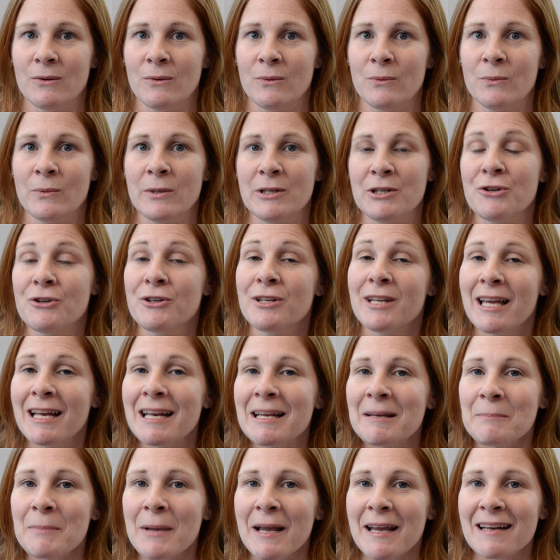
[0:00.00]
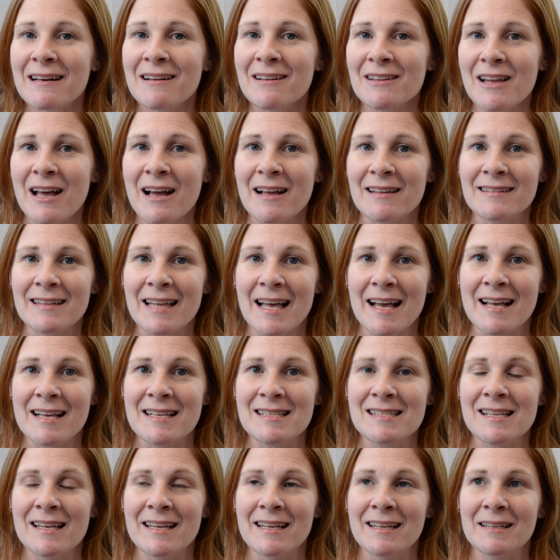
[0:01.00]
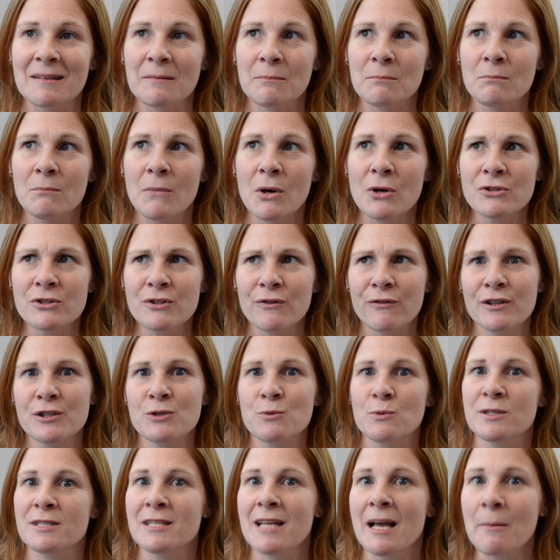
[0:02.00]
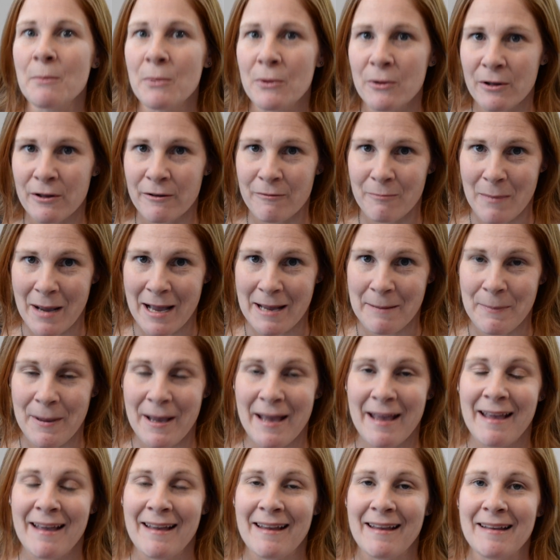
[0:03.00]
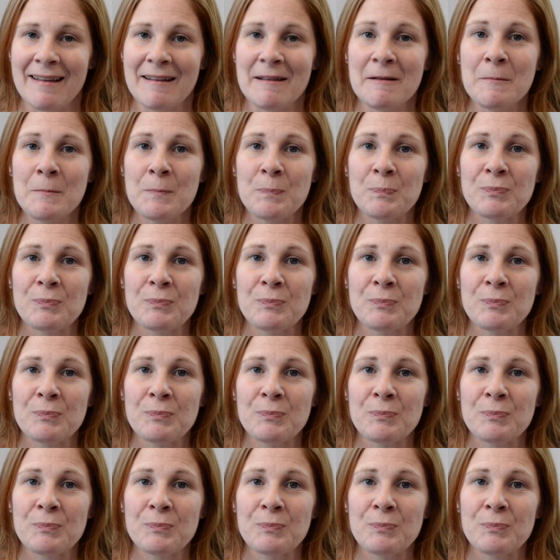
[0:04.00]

when you're getting paid a lot less, like most of his were double of my pay,